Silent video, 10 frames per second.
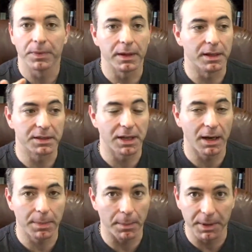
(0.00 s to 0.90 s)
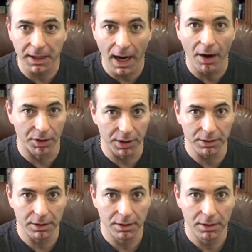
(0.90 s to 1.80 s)
It's not about being
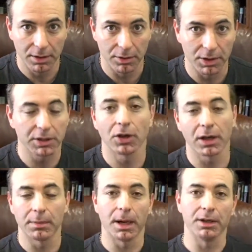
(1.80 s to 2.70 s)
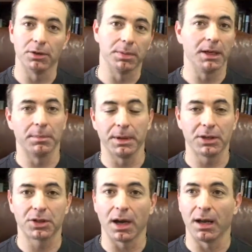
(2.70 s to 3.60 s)
arrogant. I'm not talking about you being a big
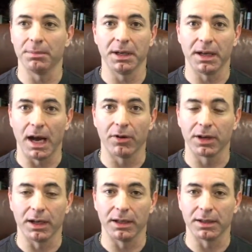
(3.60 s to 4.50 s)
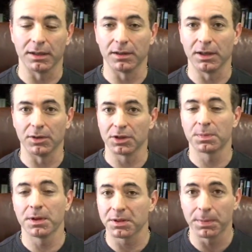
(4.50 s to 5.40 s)
shot and being arrogant and, just
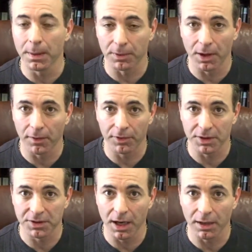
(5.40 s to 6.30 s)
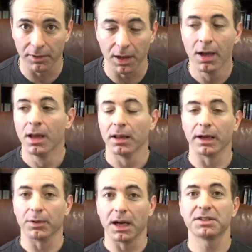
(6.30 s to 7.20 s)
pissing people off for the sake of it.
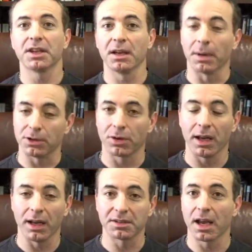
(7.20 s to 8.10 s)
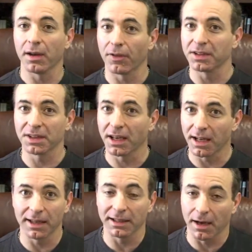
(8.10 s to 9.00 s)
Like when I say in my trainings, hey, if I say
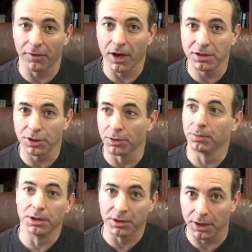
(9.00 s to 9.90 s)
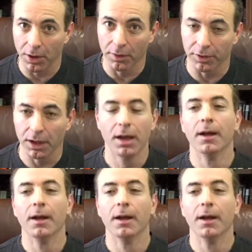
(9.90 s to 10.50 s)
anything that offends you, you'll get over it.